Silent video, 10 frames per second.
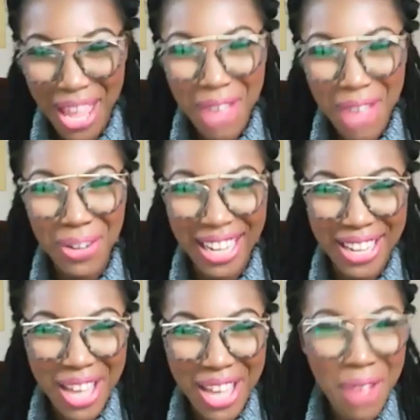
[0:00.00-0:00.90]

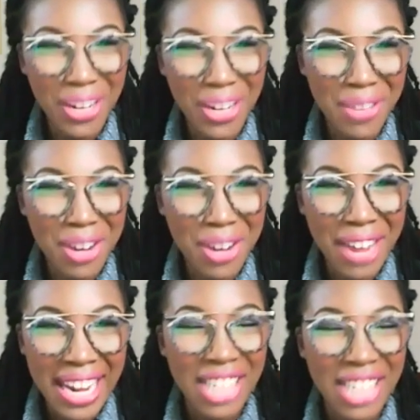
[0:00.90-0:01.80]
for the
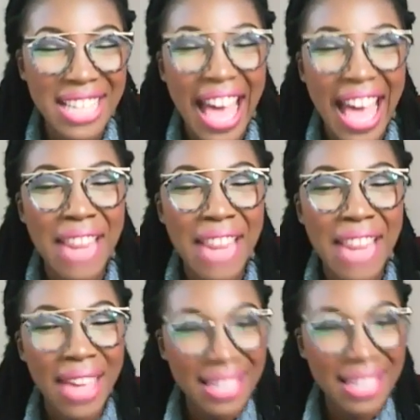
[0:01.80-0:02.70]
rainy day, she said, and
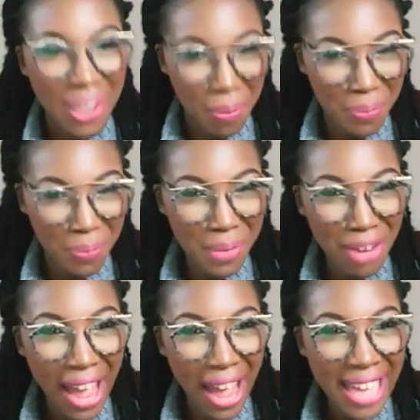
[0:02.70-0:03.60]
then some,
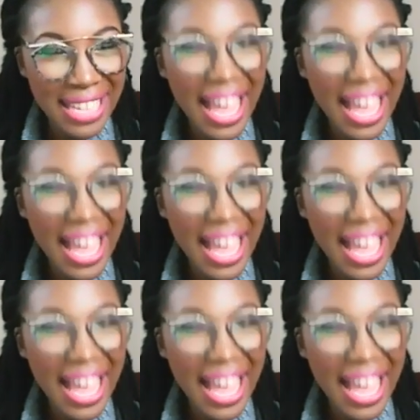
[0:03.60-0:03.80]
right?